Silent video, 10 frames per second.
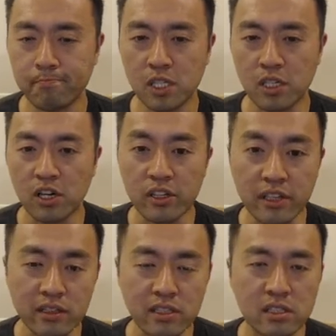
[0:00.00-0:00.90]
other
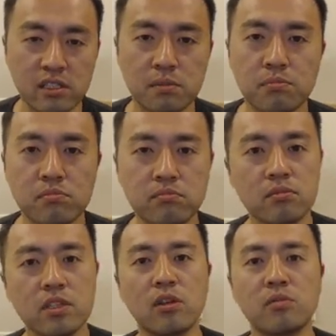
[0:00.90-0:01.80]
than this,
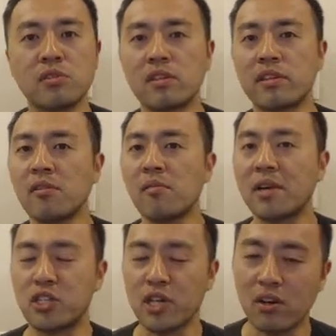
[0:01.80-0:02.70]
the theme of my
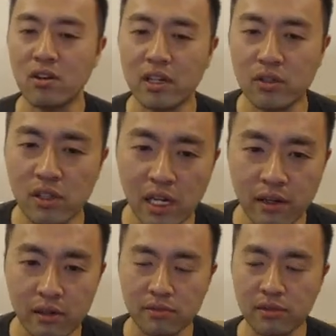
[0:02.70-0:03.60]
channel, I do a lot
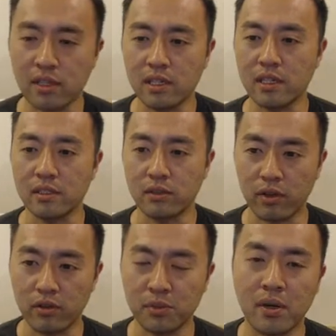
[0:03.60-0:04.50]
of direct
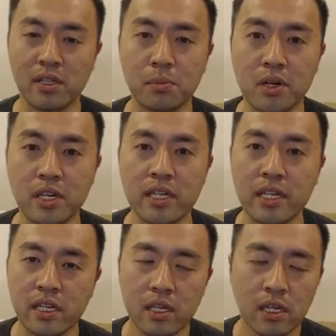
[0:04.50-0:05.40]
response
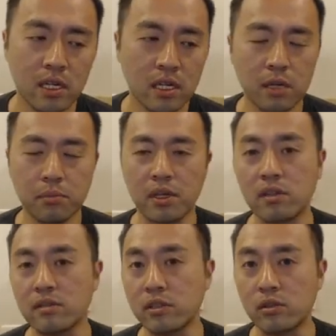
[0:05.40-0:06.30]
marketing
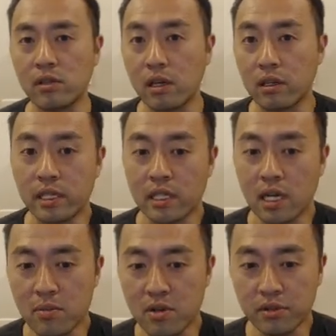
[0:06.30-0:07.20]
because I do a lot of
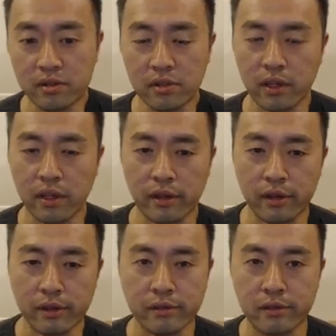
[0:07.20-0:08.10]
e-commerce
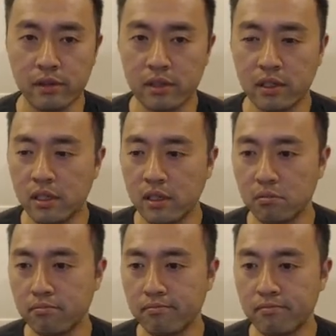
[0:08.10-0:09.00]
and
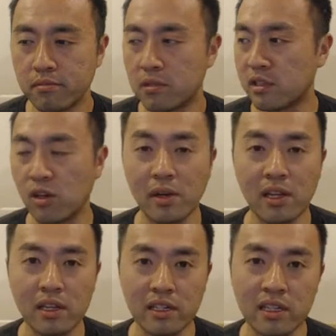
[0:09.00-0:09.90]
I talk about a
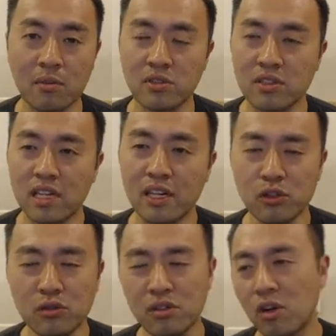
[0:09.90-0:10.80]
lot of e-commerce. I
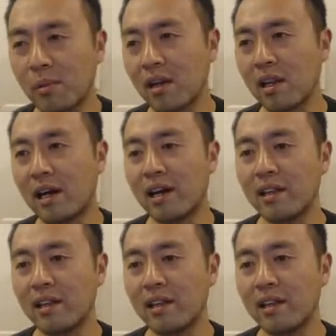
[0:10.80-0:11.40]
used to talk about a lot